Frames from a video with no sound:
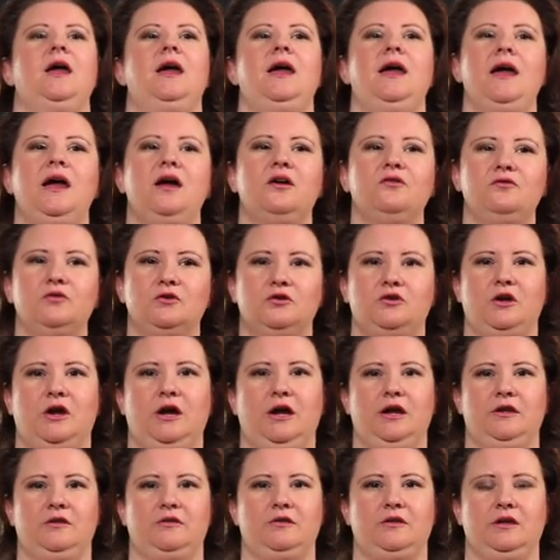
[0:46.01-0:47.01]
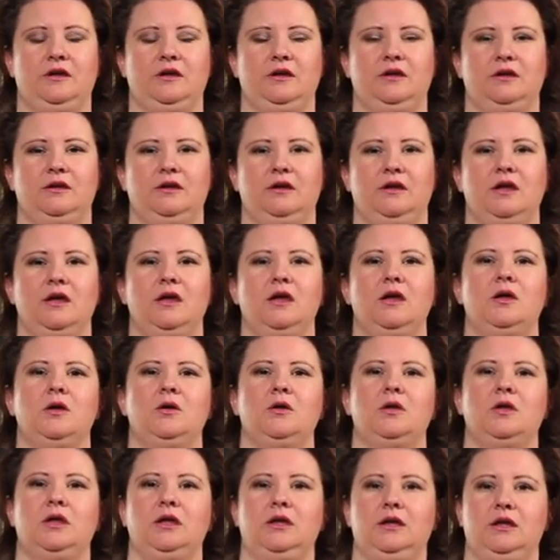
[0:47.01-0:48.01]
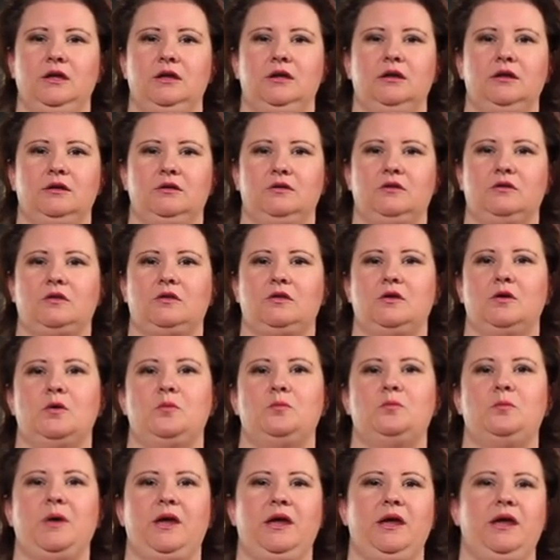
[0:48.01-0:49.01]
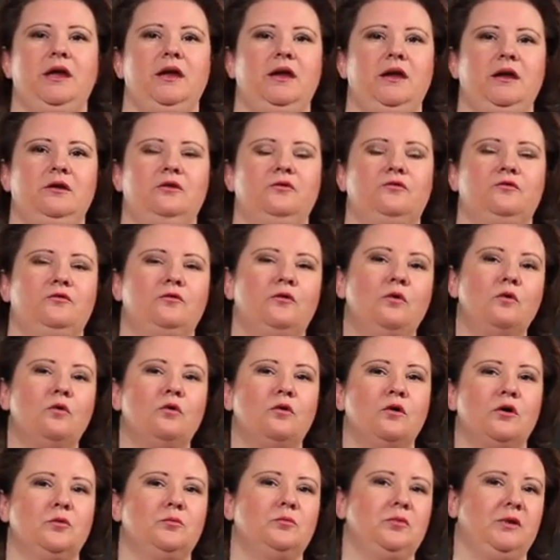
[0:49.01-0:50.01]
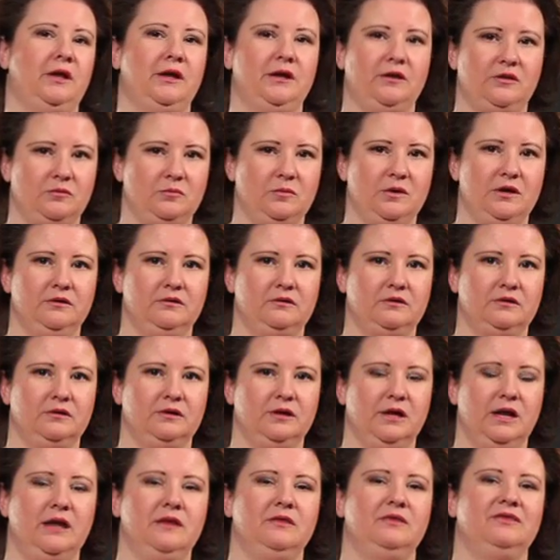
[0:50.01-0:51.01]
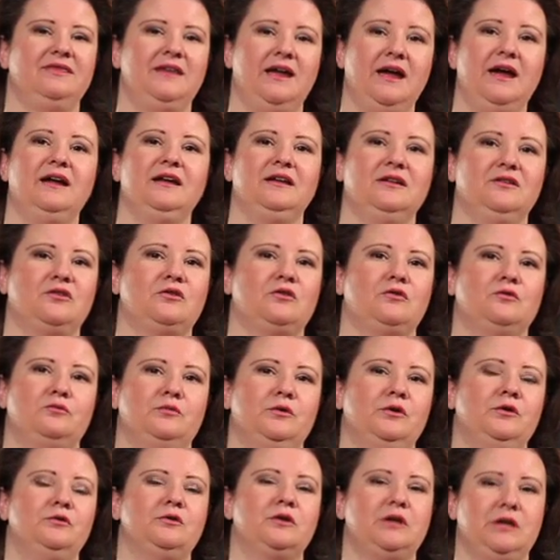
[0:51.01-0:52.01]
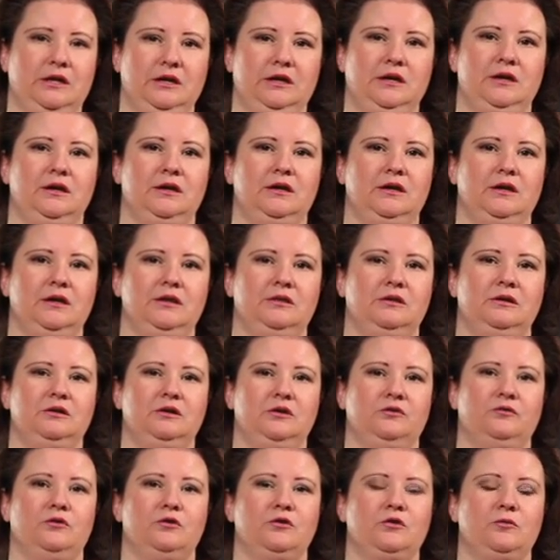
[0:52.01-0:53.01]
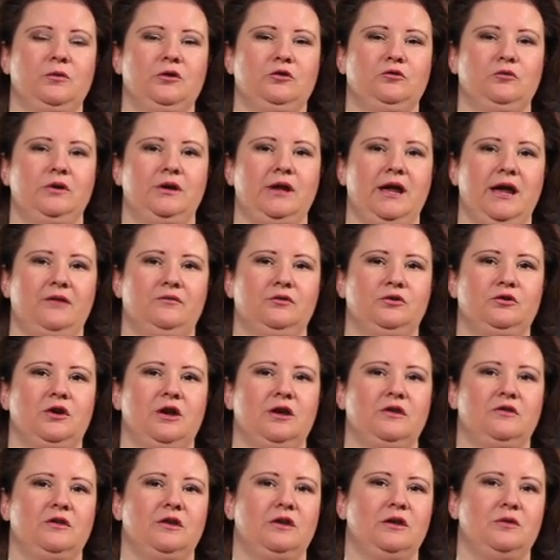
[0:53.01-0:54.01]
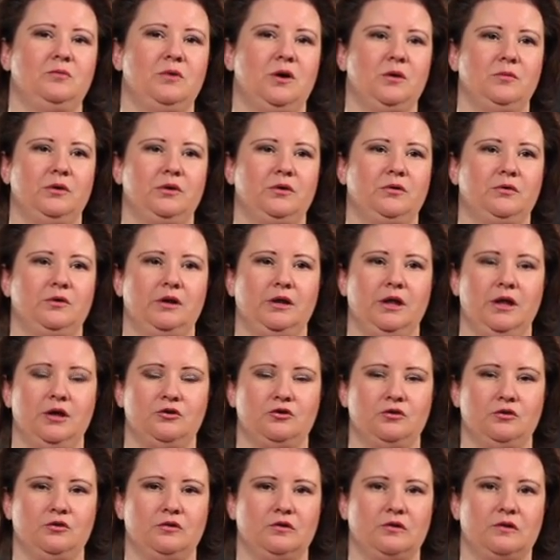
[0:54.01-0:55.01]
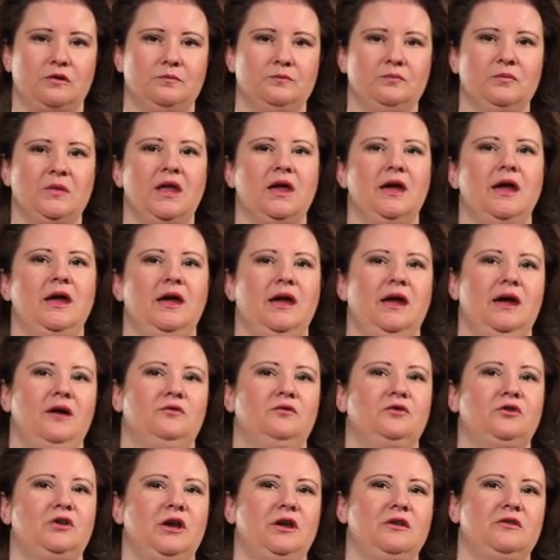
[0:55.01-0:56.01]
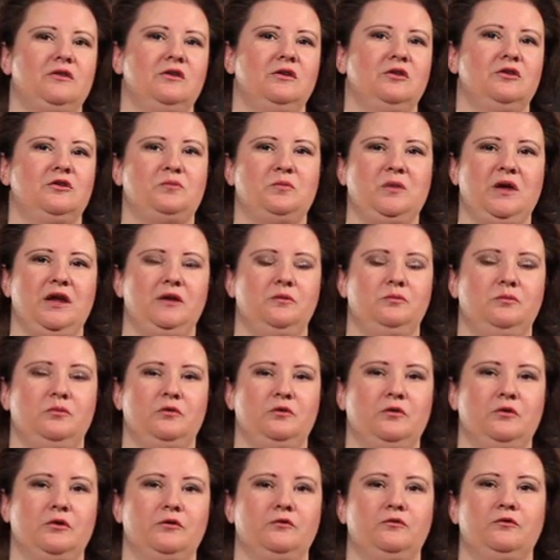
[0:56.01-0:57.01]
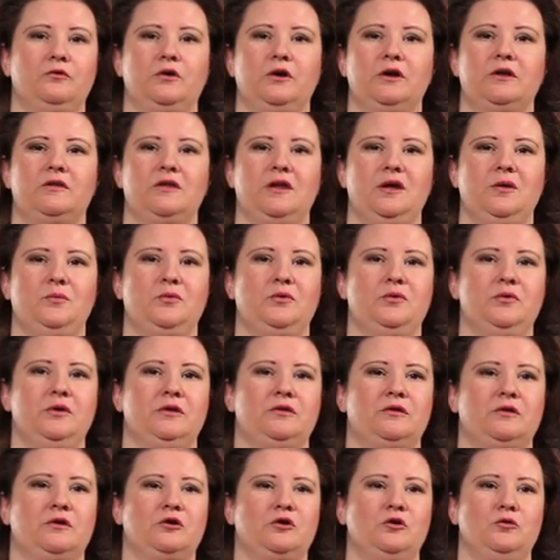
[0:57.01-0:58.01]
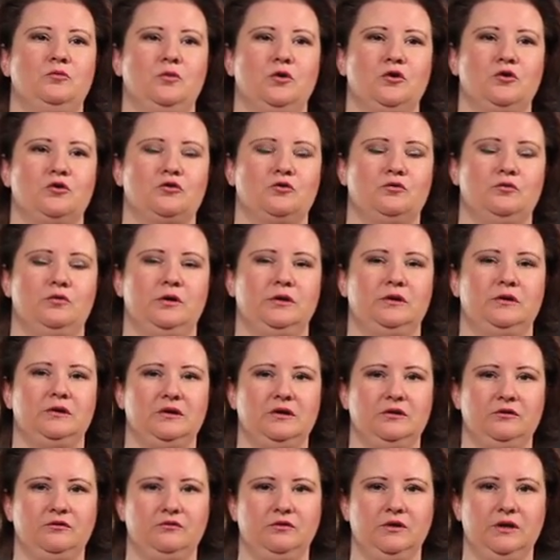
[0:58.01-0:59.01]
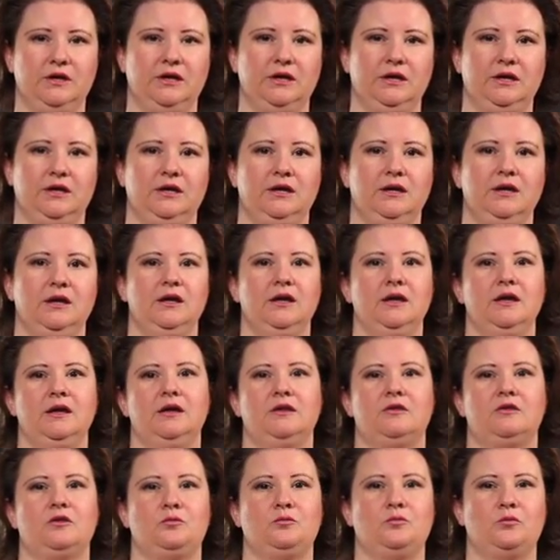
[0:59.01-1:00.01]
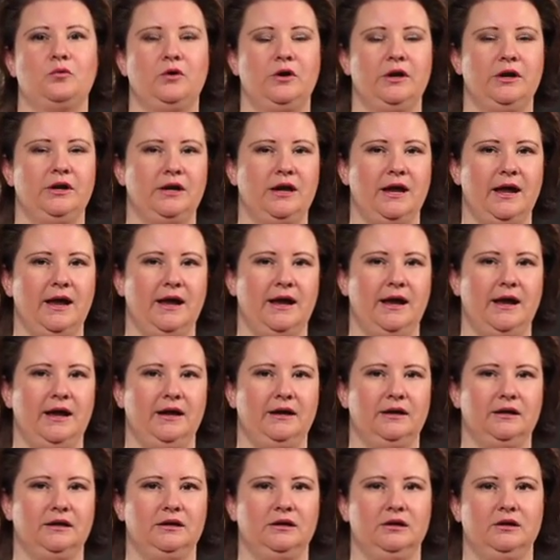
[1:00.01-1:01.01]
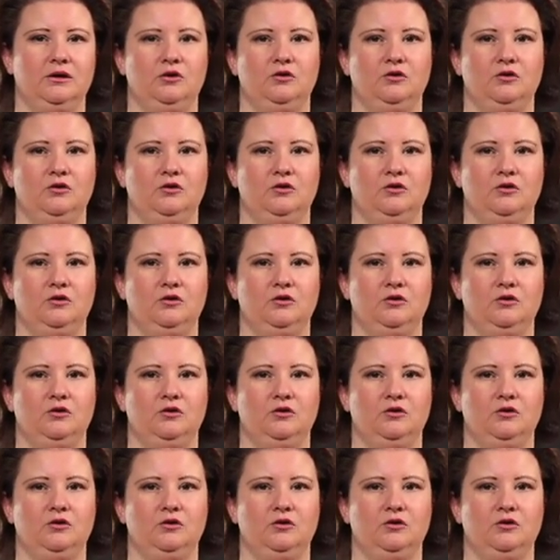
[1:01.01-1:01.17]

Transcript: Advertising is paid for placement, and that is the real key in the difference between advertising and public relations. Advertising is paid for. For example, it's a commercial on TV, it's a print ad in a